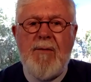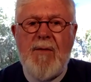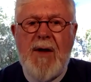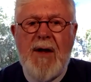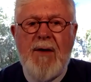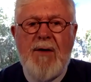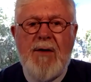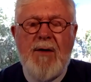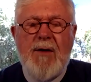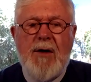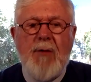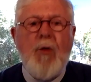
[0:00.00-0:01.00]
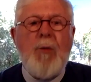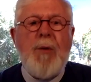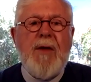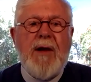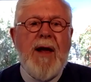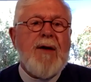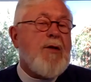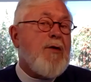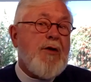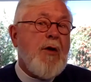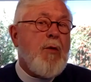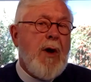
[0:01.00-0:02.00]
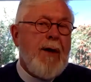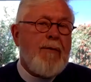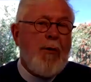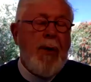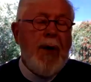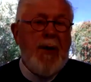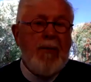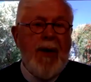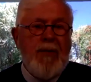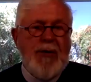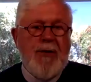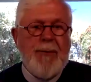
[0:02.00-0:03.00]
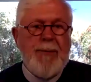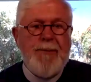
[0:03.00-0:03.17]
then you will be the less, and so will everybody around you.